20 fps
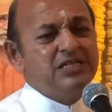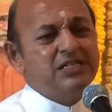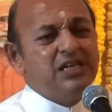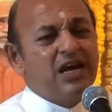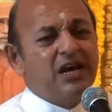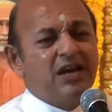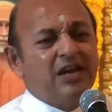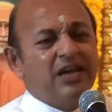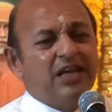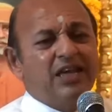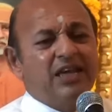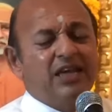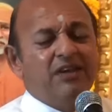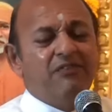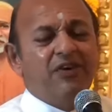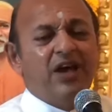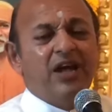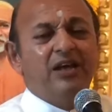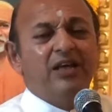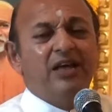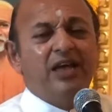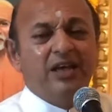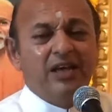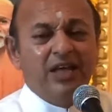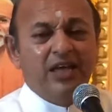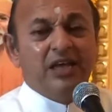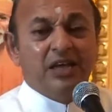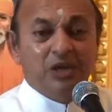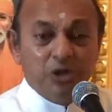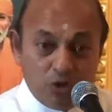Suddenly he felt
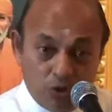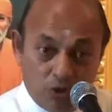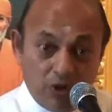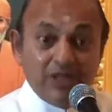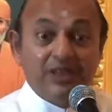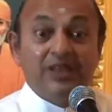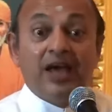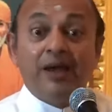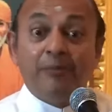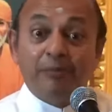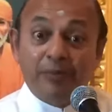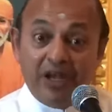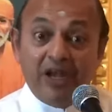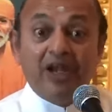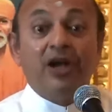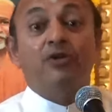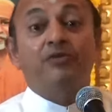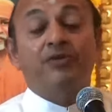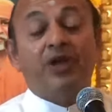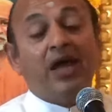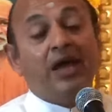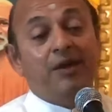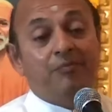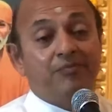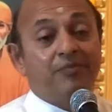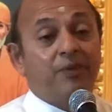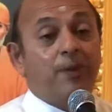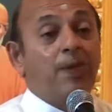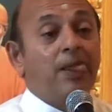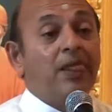giddy. During that period of
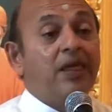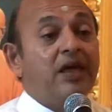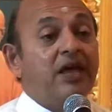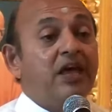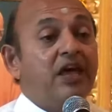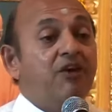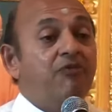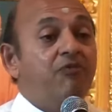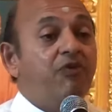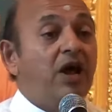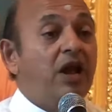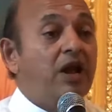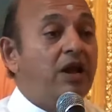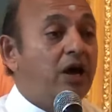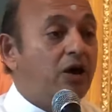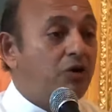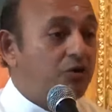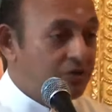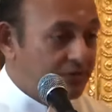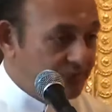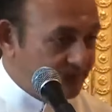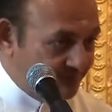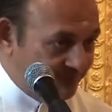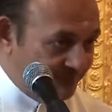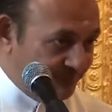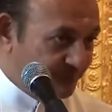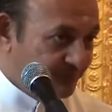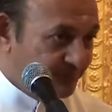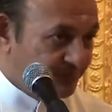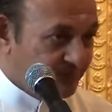time, he fell down.
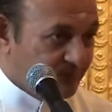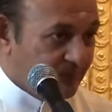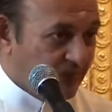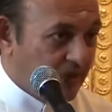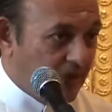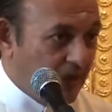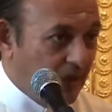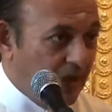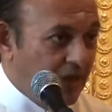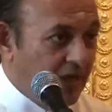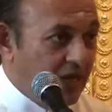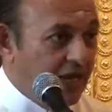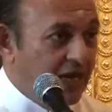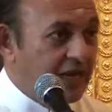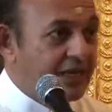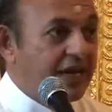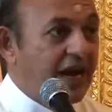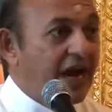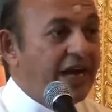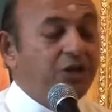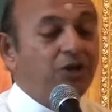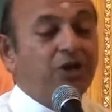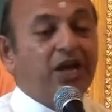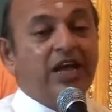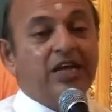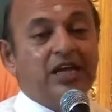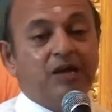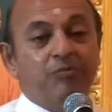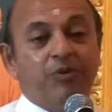He tried to get